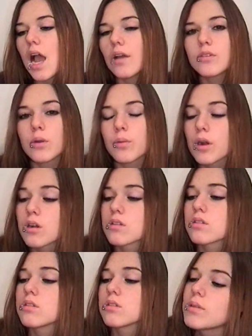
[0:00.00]
After
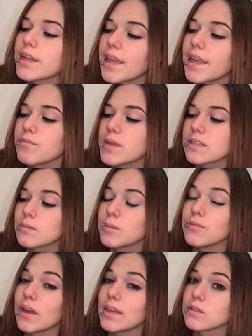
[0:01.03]
rehearsal, Rick gave me some
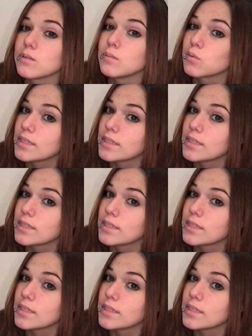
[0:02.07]
advice on